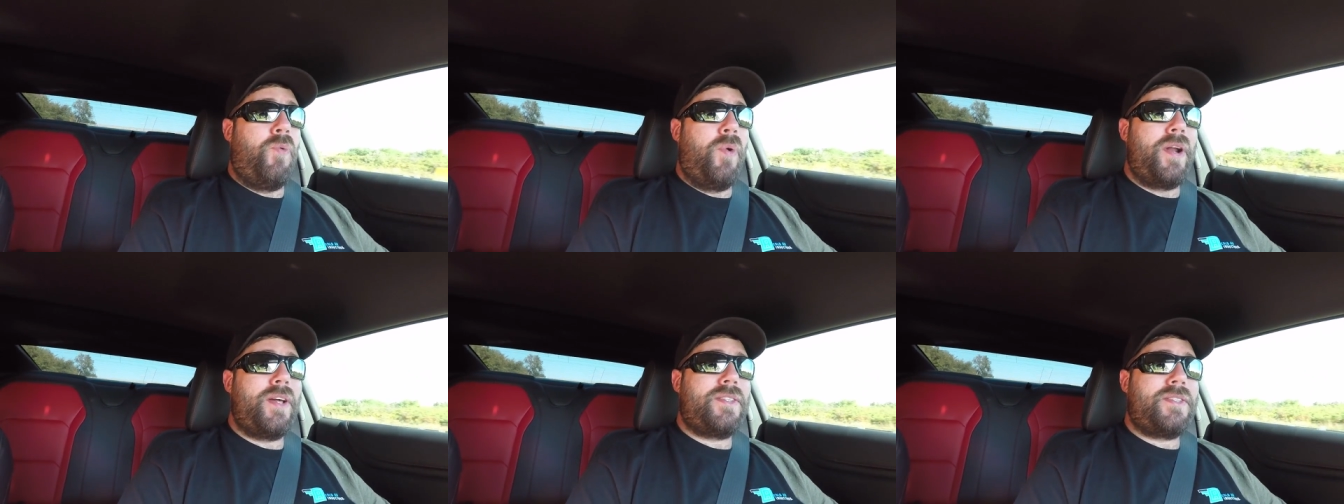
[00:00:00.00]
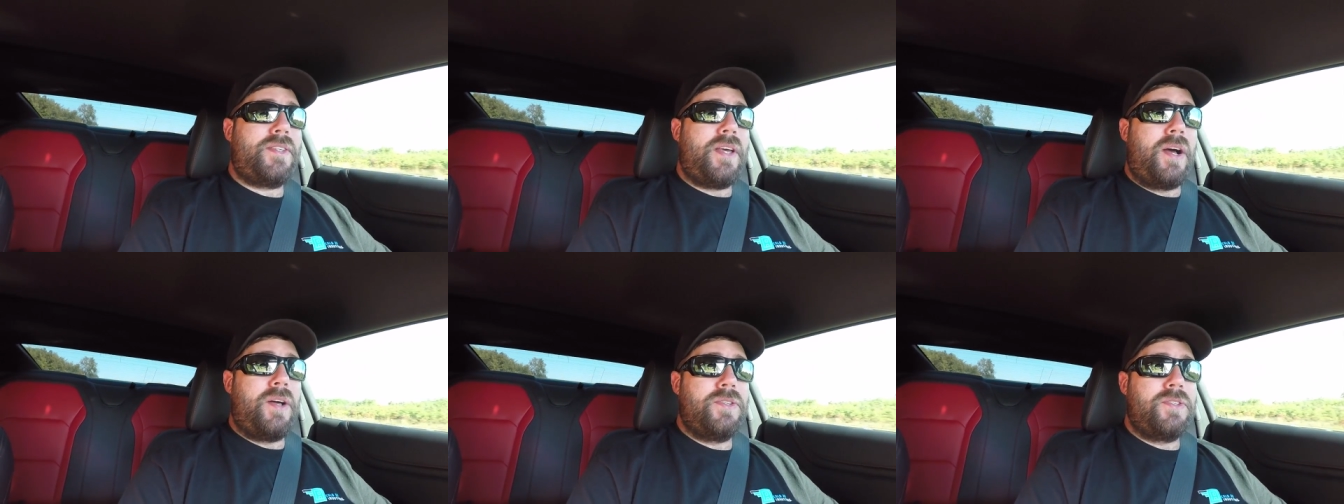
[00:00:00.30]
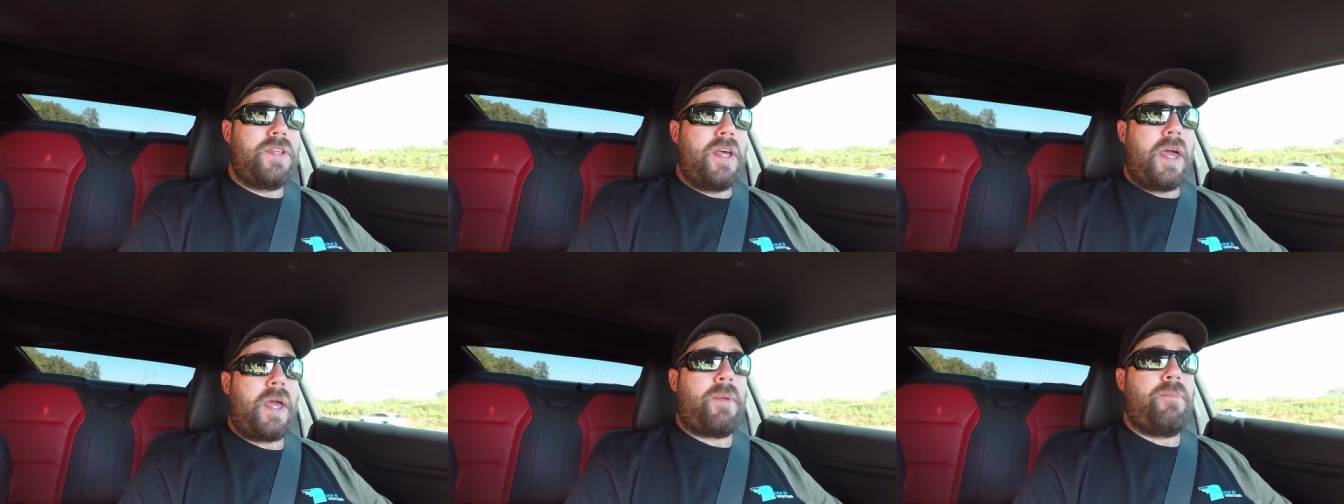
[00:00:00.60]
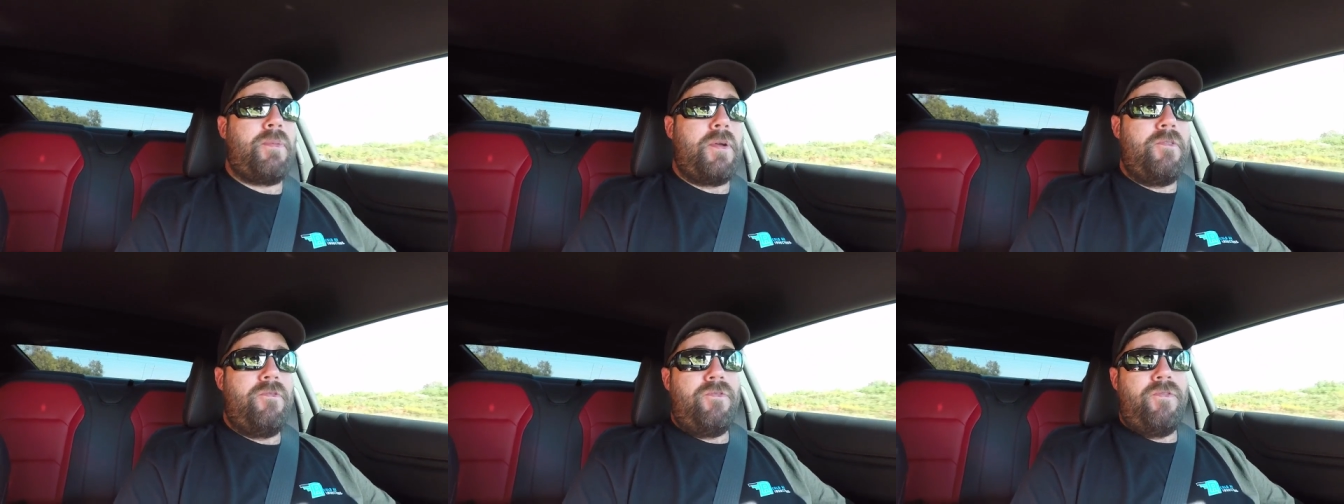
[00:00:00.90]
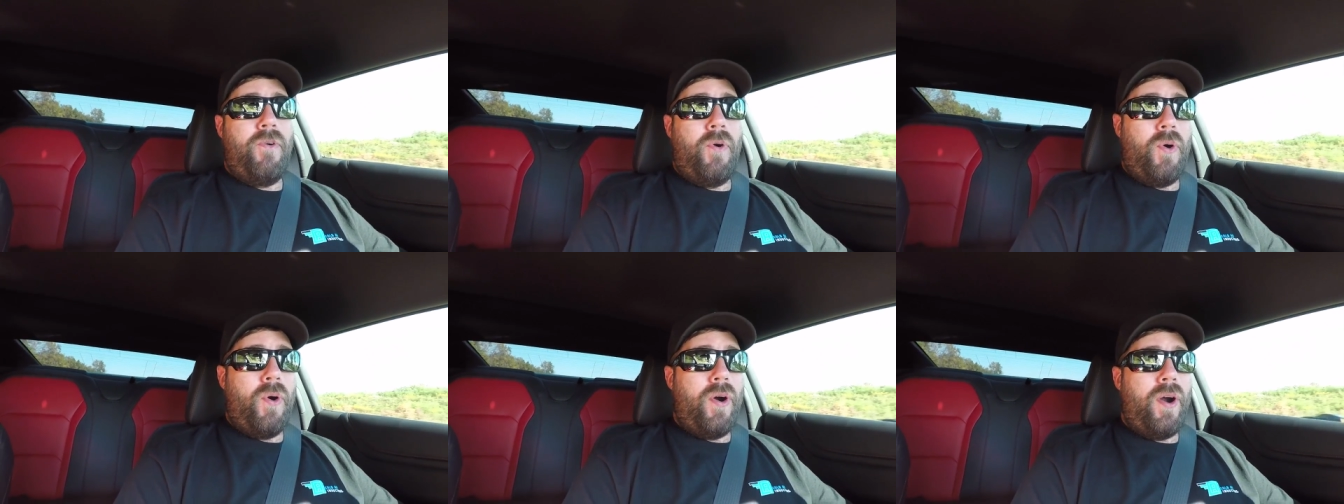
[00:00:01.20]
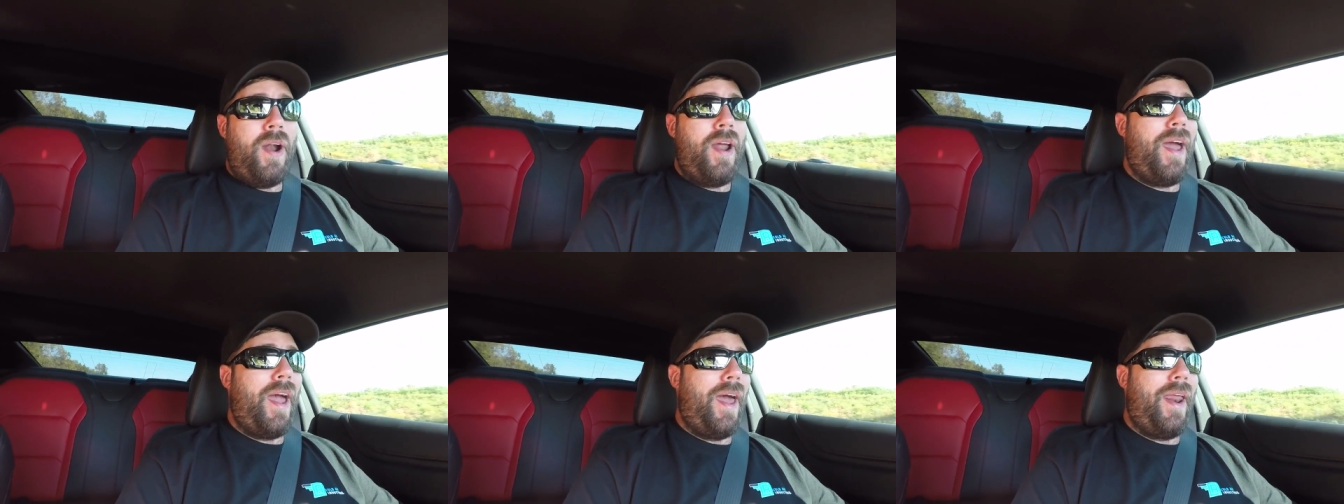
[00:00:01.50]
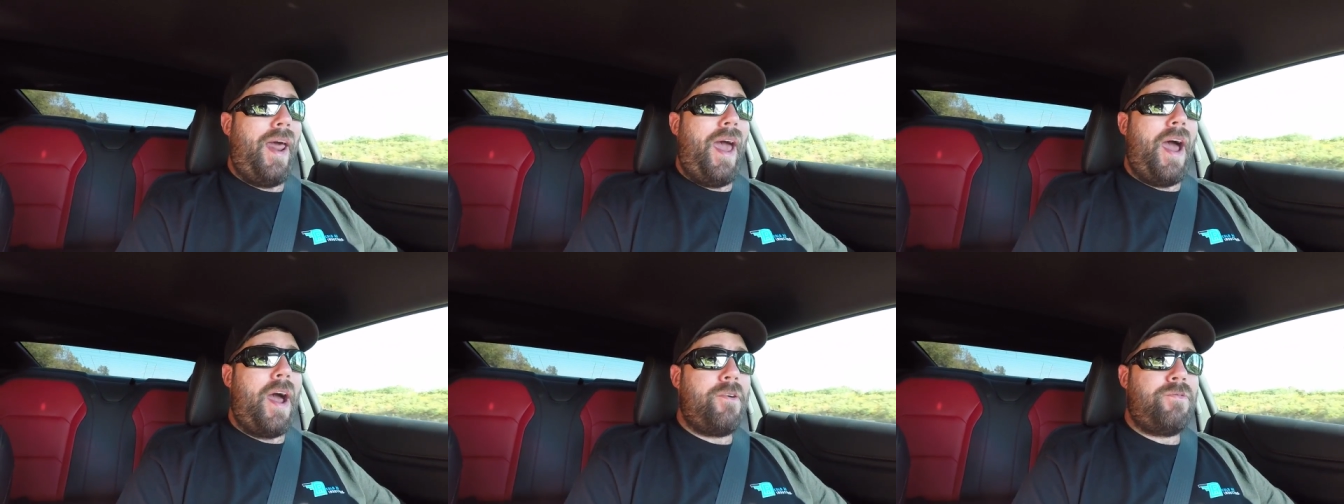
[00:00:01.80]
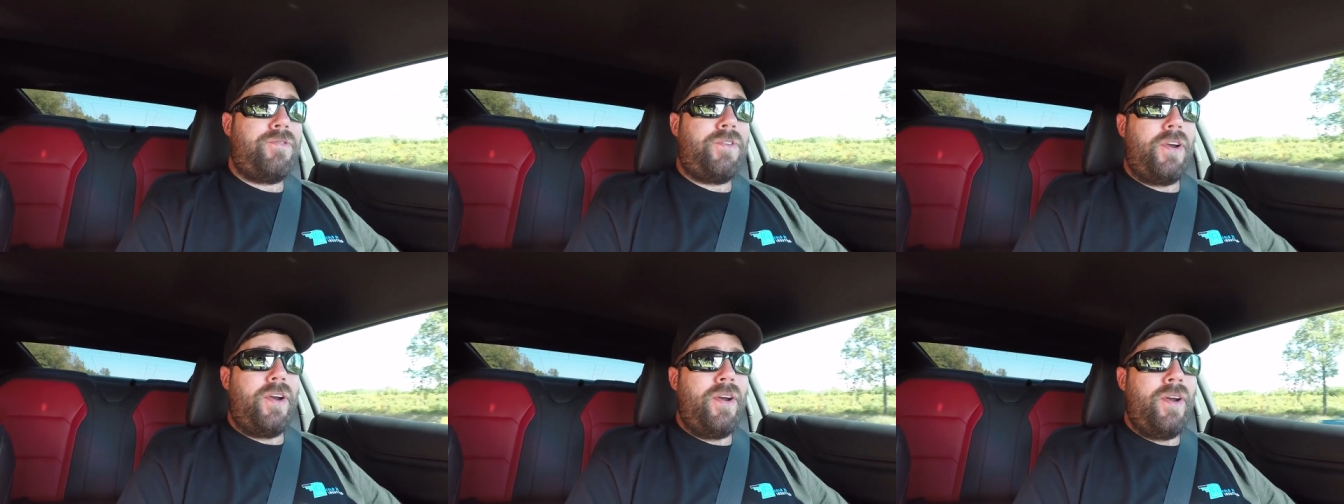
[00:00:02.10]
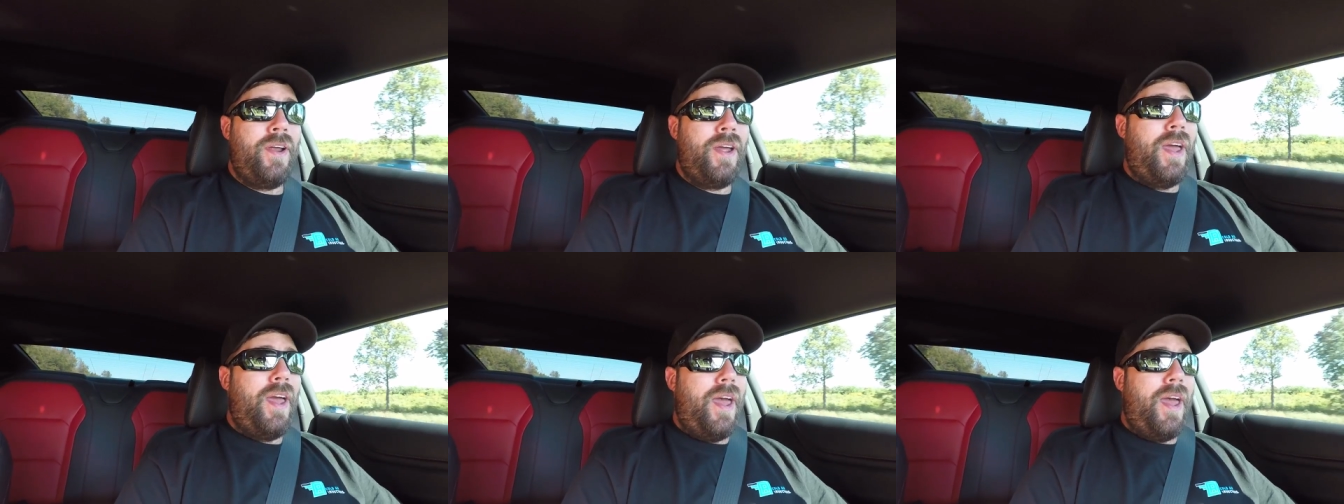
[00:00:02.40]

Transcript: what it sounds like before and after,